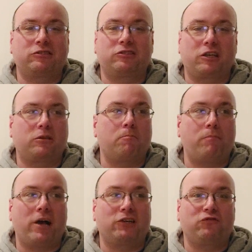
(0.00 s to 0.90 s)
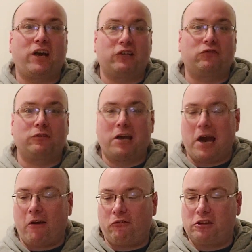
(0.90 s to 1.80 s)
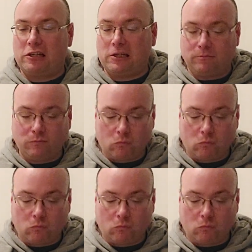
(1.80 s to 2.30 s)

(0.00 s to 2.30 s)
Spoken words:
is like the best fast food to have with that.